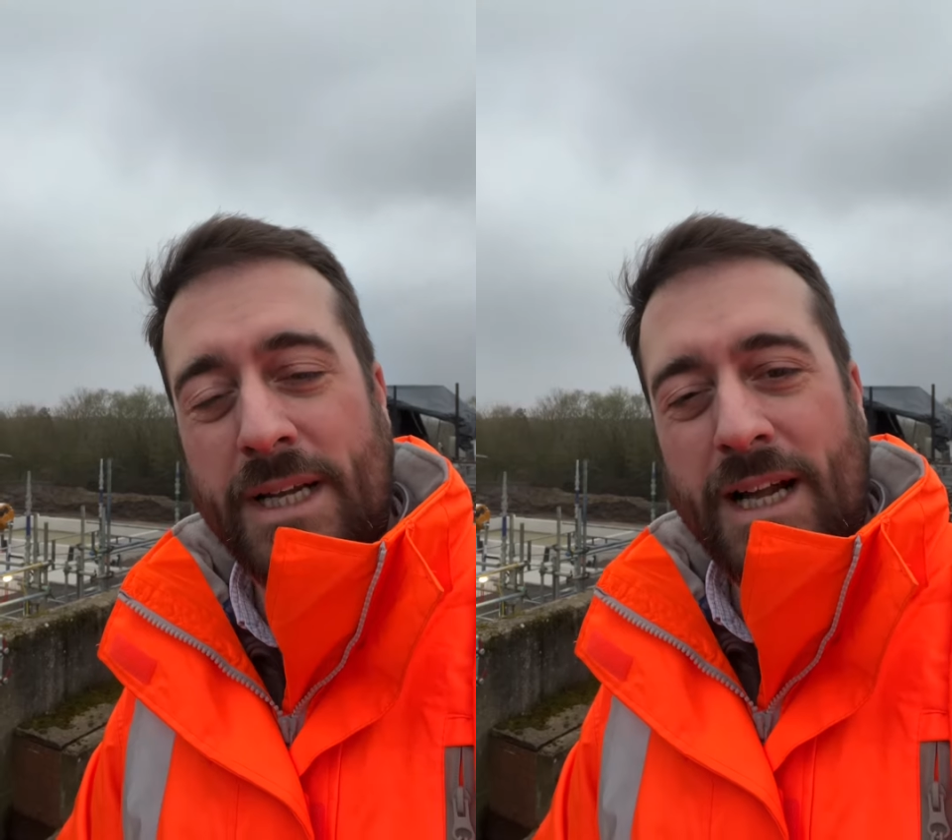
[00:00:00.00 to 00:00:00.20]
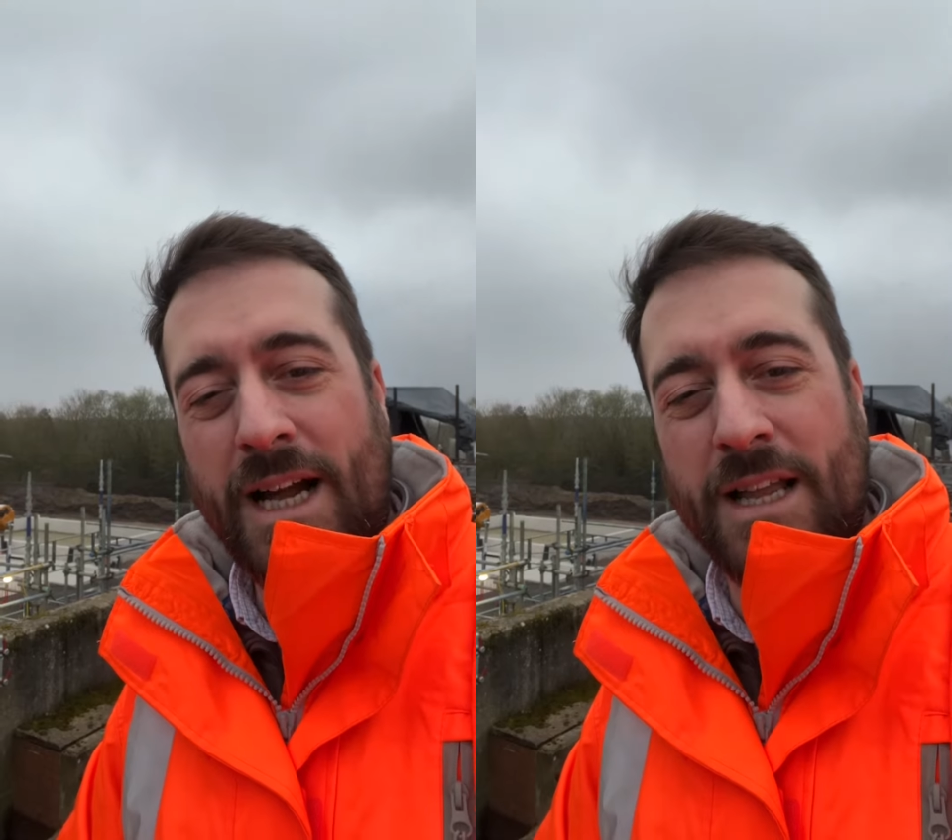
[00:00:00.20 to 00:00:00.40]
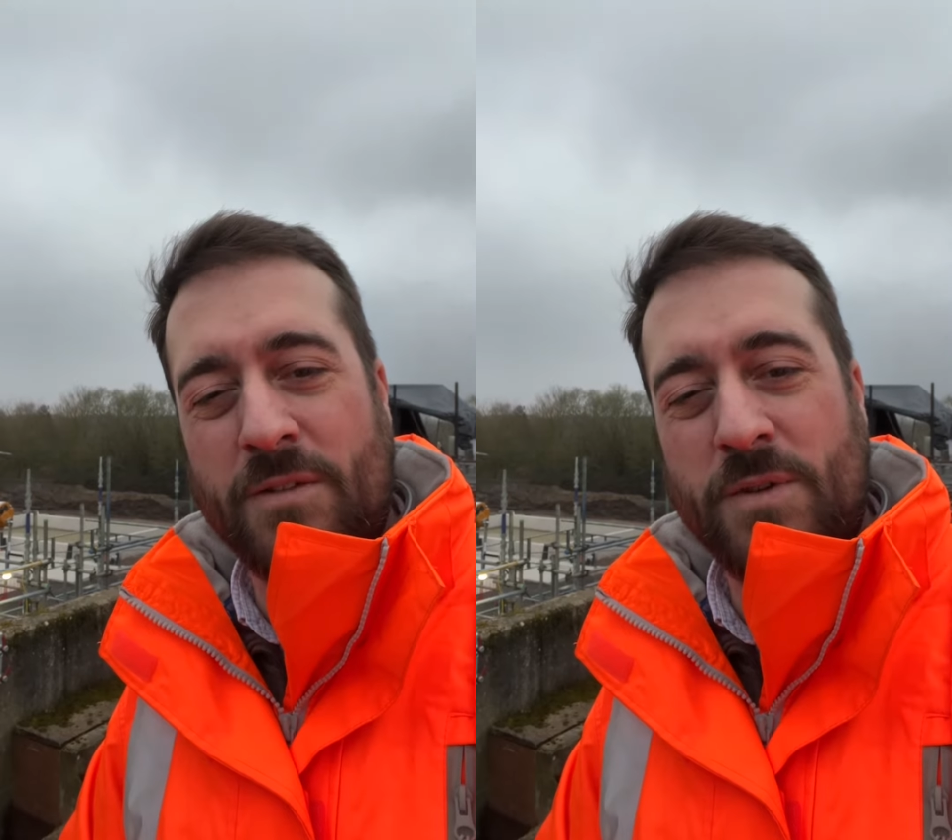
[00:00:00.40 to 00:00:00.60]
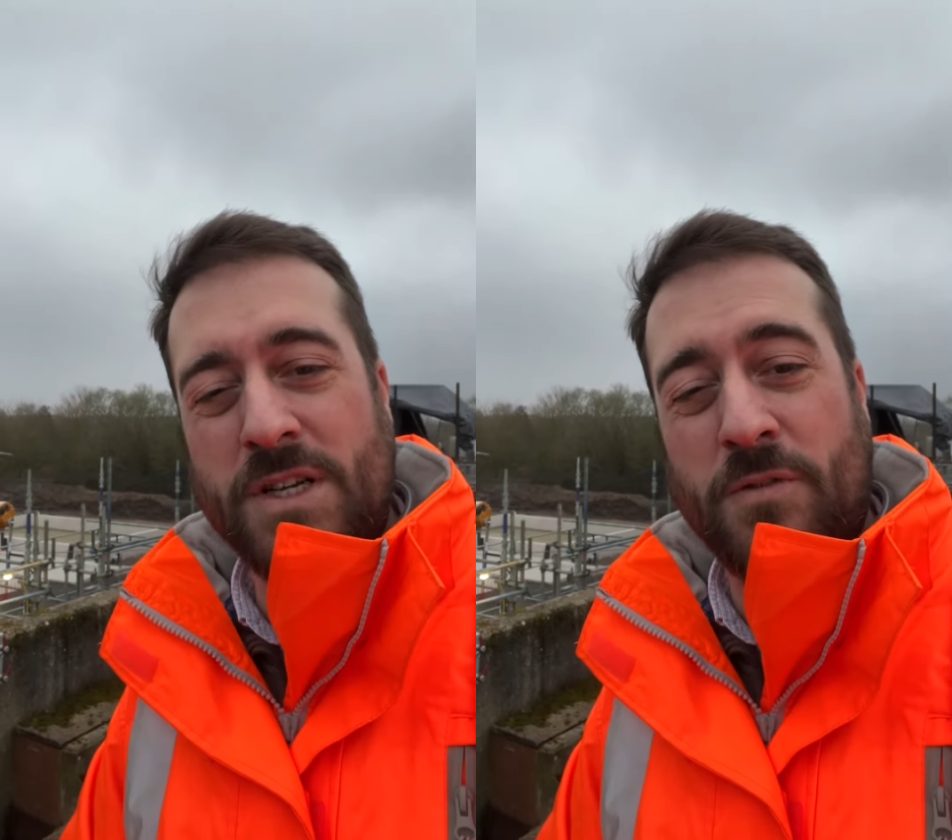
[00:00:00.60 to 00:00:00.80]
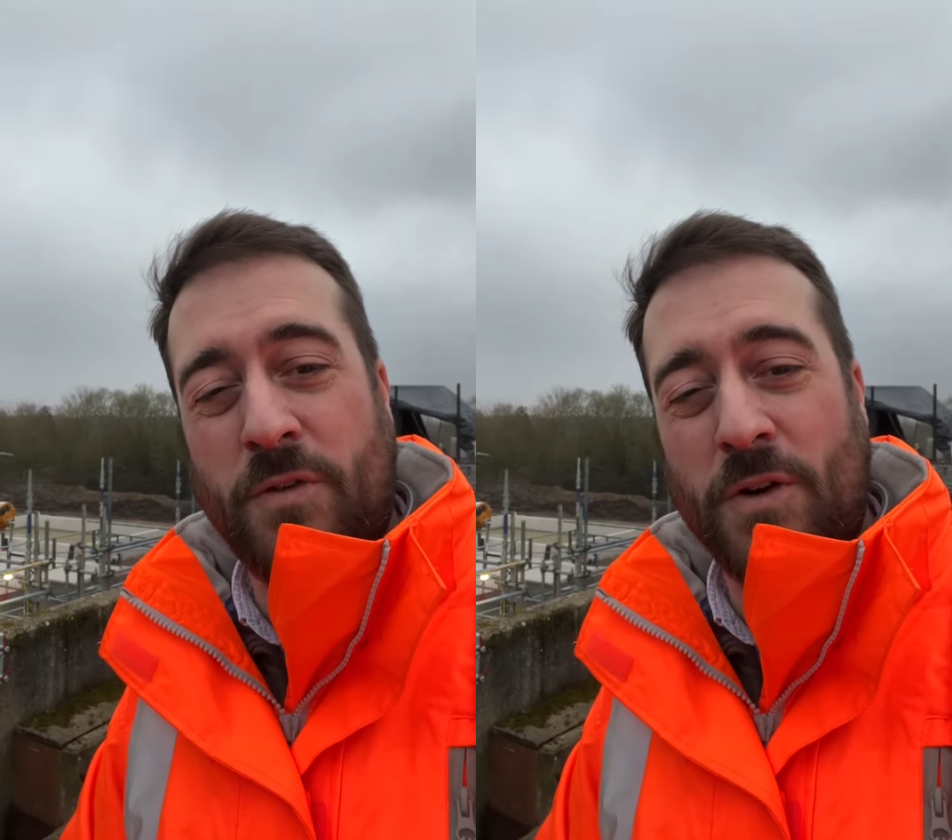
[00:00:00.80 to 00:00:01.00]
The
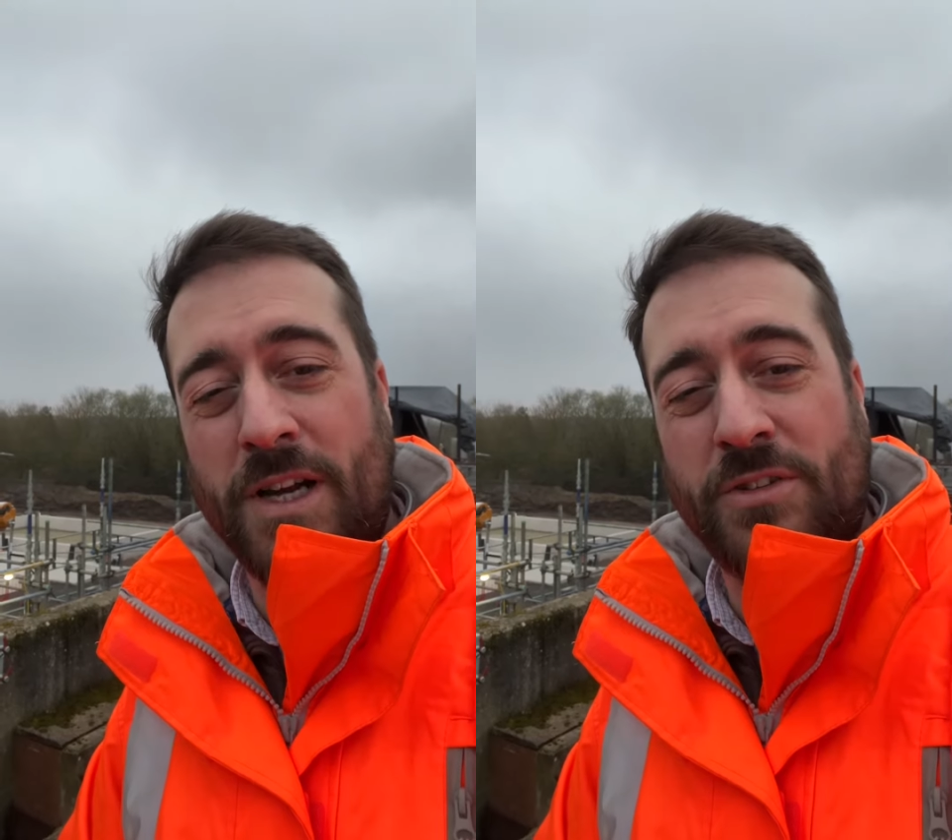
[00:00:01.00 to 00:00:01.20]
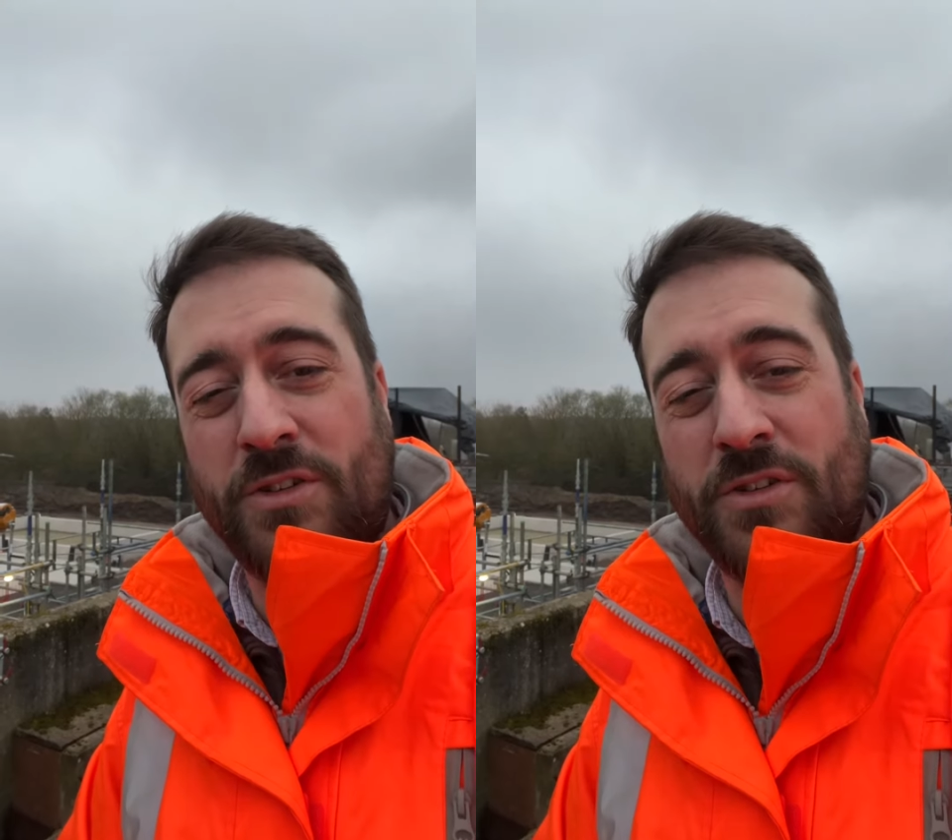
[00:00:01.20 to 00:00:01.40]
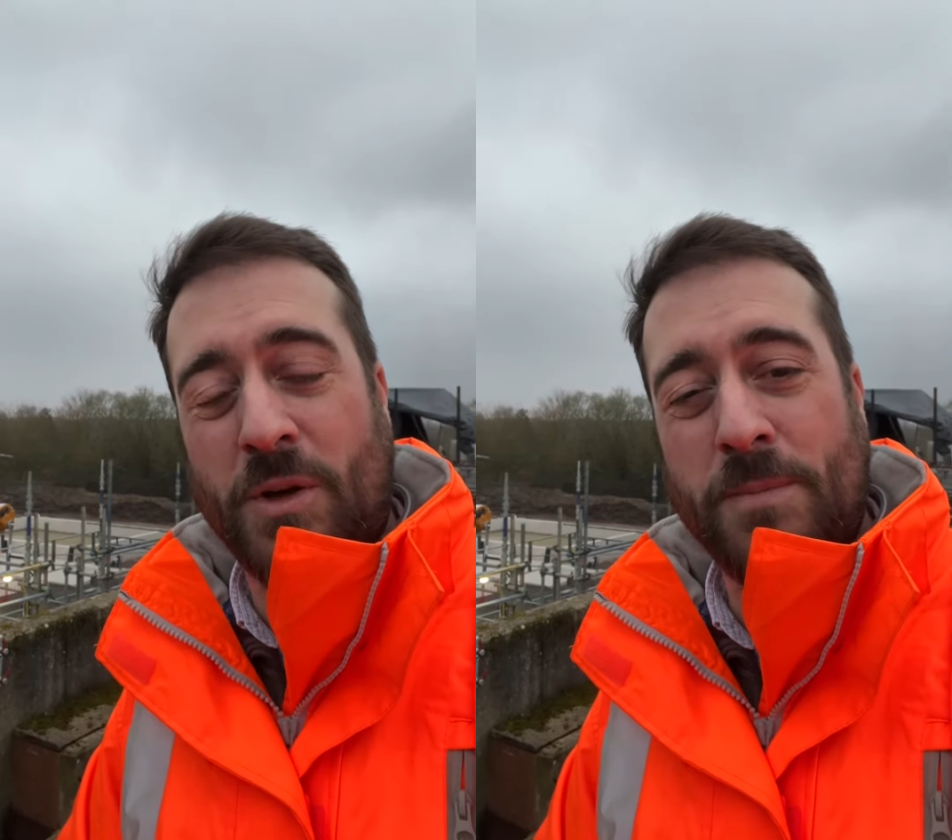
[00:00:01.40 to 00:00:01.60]
reason for it is because I'm